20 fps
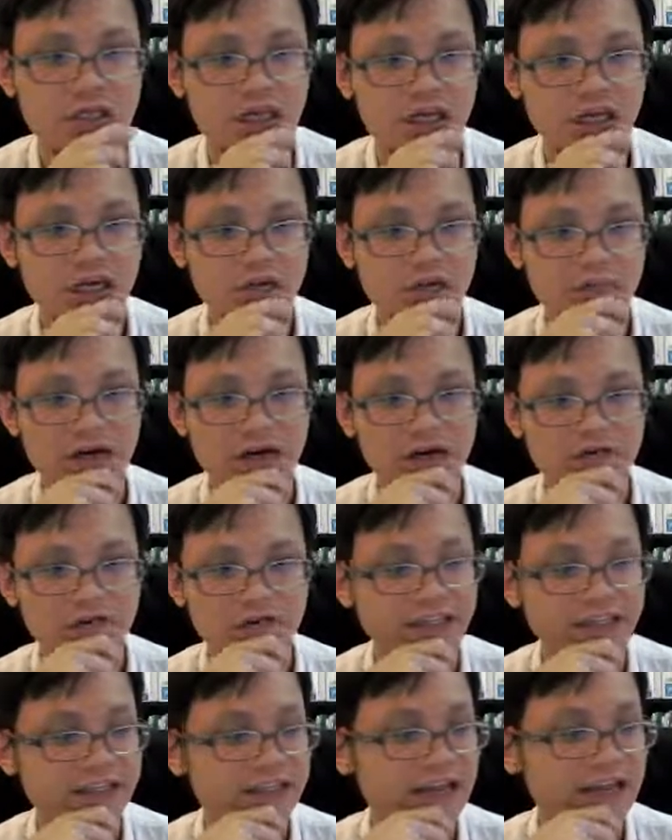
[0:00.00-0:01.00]
about
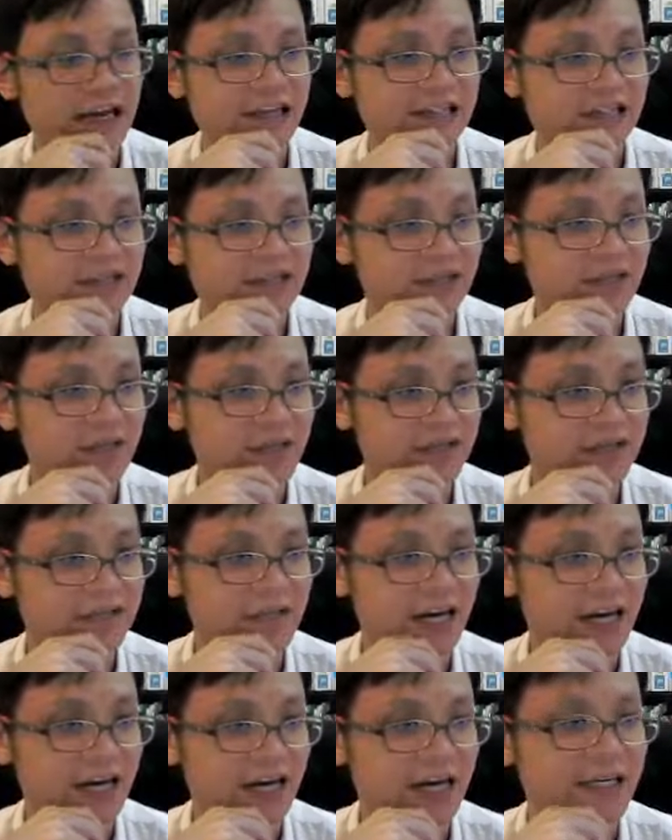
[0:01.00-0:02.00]
what does it mean
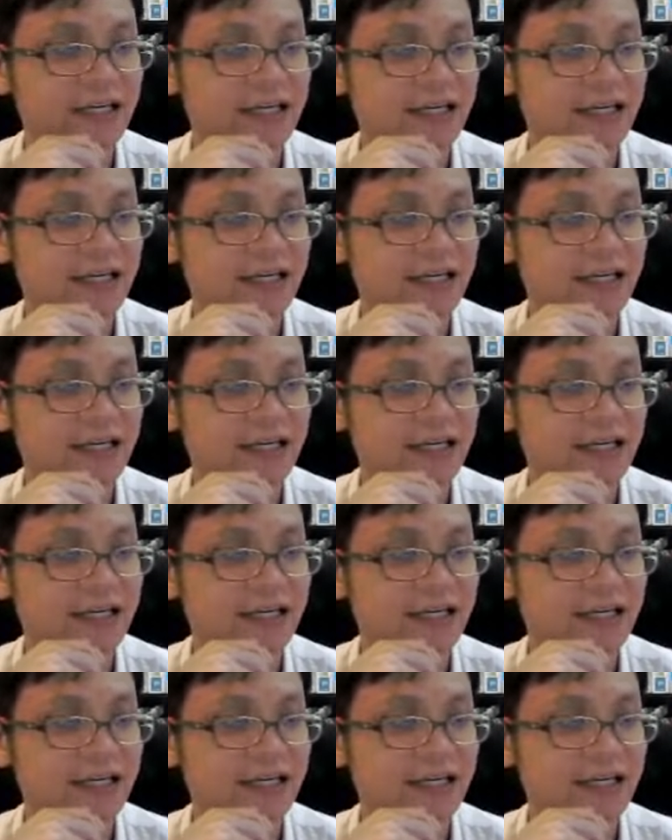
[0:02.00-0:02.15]
by